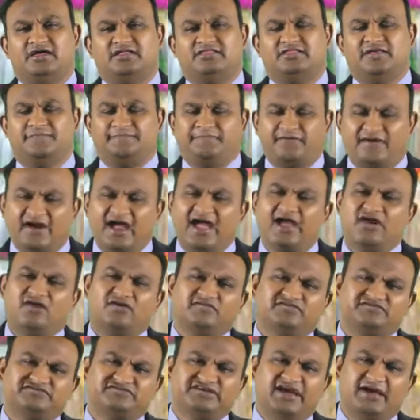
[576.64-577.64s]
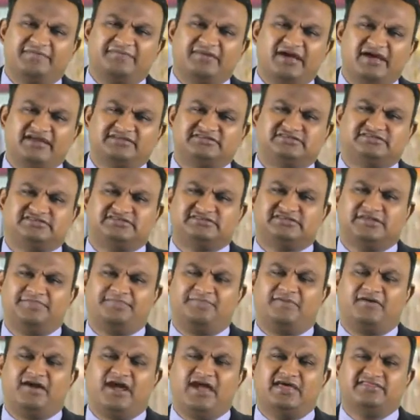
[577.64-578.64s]
The prayer of Jabez, the
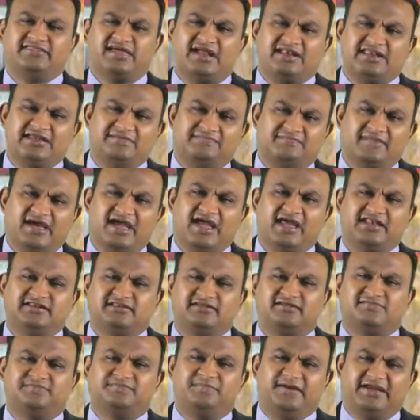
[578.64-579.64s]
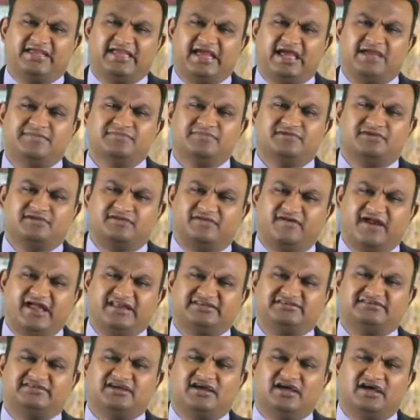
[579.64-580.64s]
prayer that he made, became
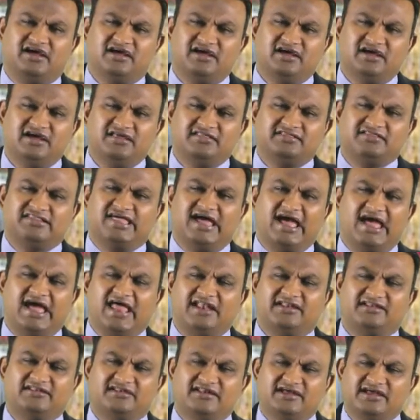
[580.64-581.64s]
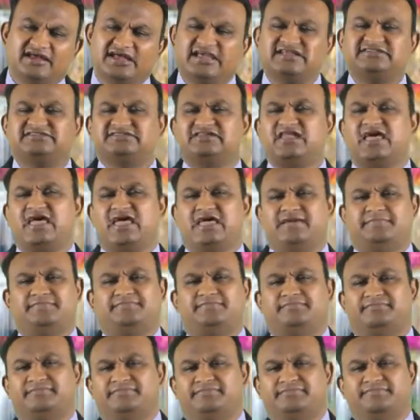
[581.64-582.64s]
greater than his name.
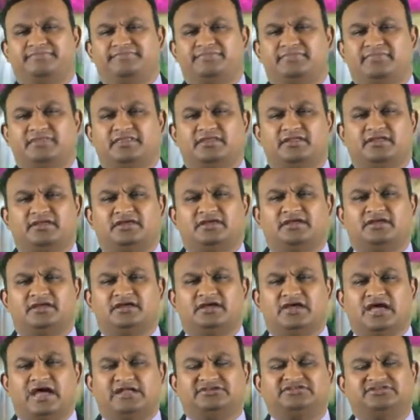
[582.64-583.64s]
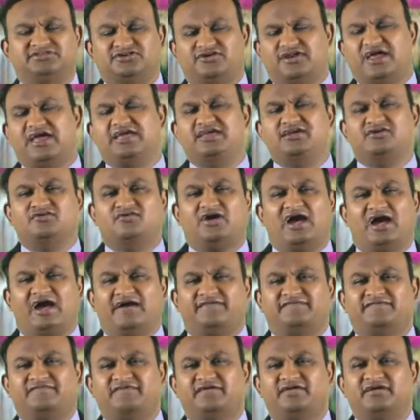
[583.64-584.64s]
And today you
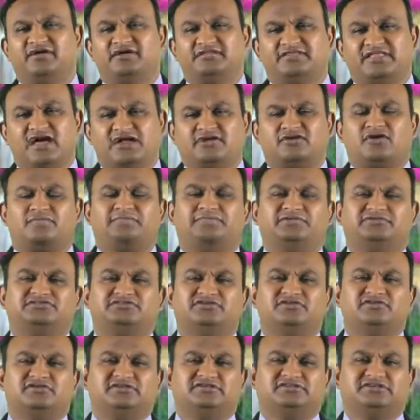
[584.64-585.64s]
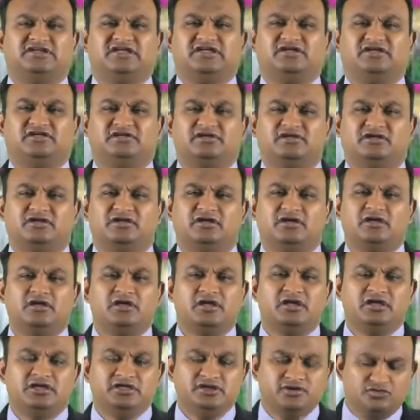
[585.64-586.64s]
have that opportunity.
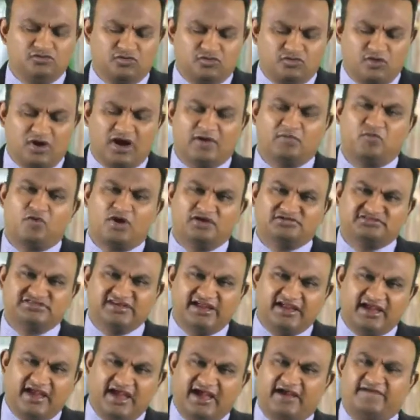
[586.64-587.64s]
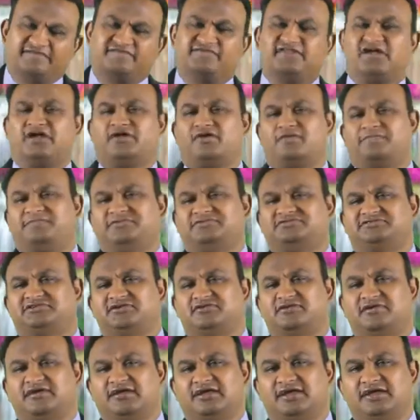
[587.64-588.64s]
You who are watching have that
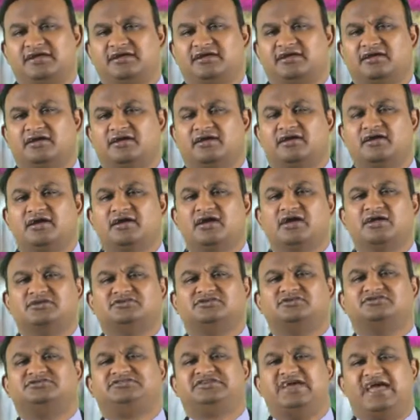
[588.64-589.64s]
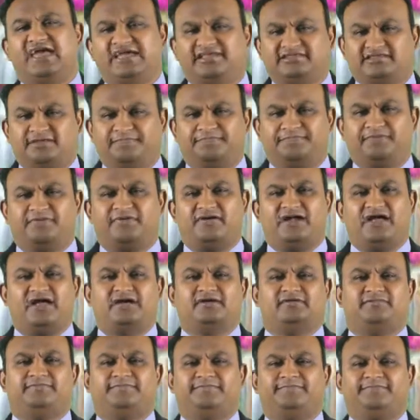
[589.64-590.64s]
opportunity to take the prayer,